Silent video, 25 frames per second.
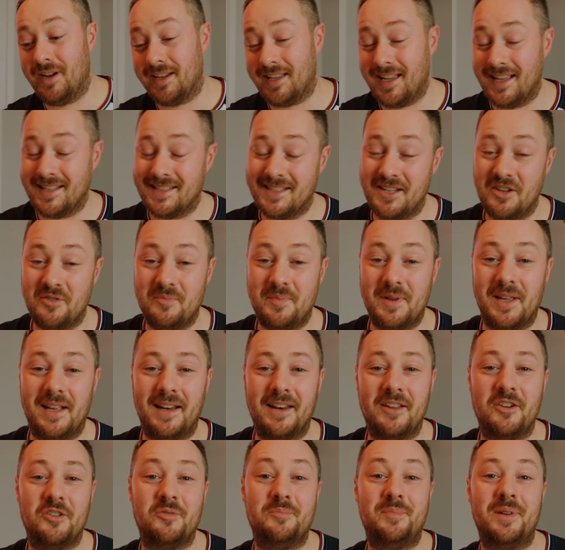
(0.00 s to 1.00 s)
I guess it'll be a
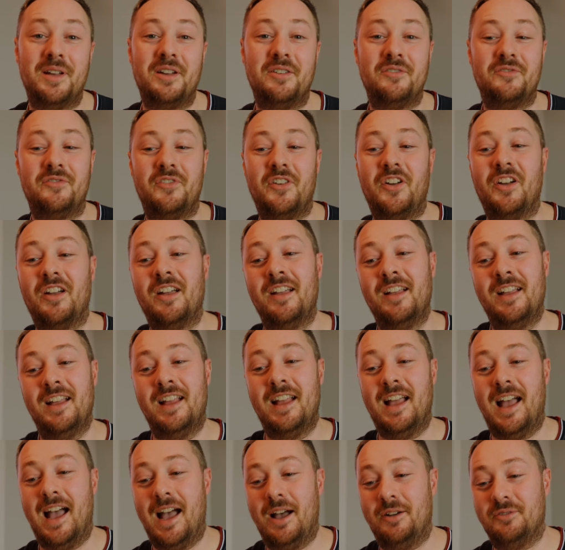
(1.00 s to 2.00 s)
little bit of a
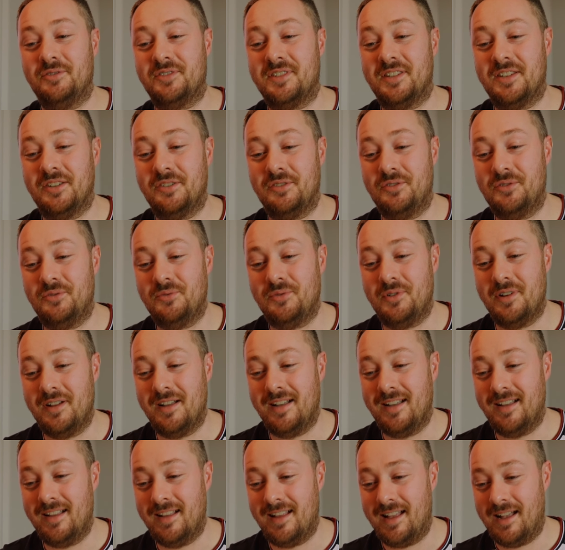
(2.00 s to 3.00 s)
how to
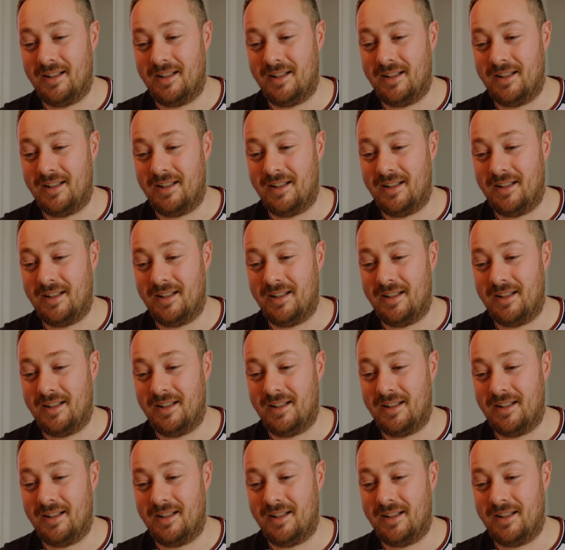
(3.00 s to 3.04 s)
uh,